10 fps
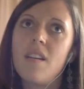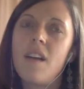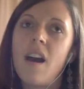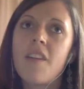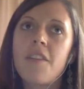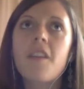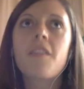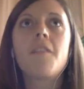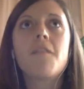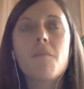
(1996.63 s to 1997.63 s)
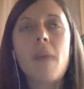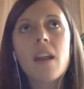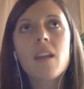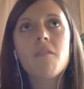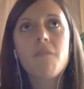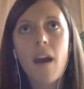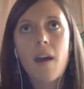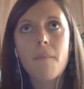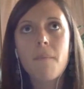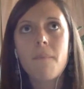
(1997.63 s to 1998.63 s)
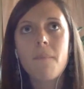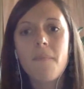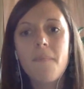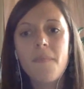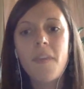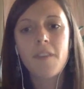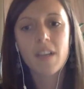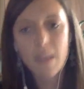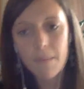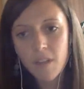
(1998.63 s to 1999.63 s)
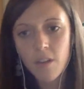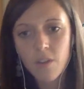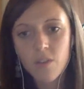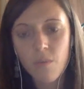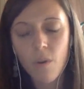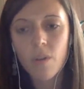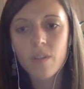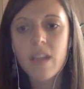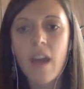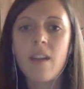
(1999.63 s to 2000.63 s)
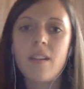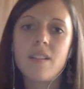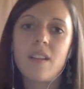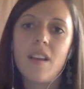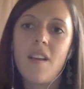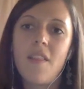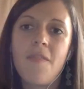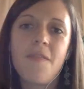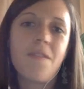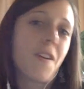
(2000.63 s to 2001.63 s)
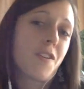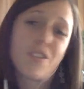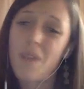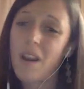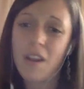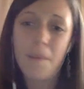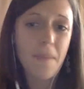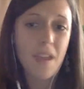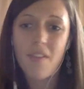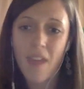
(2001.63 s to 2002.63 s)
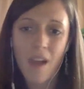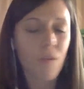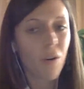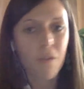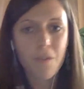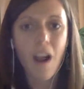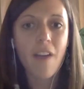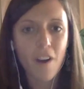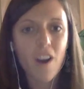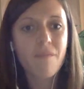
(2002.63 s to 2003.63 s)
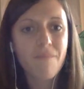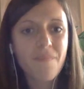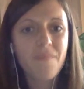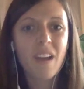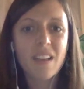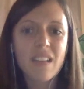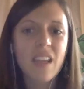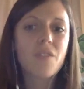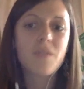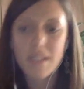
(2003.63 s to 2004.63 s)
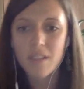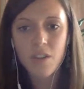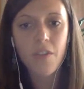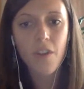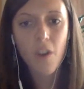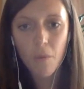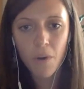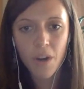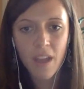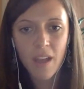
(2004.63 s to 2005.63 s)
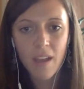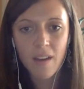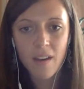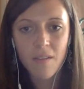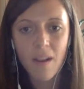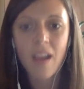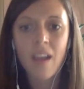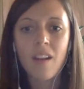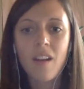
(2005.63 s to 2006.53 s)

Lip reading: I think that for many of them, they've accepted those roles and they're just ready to be in that role forever. As the kid who doesn't turn their homework in, right?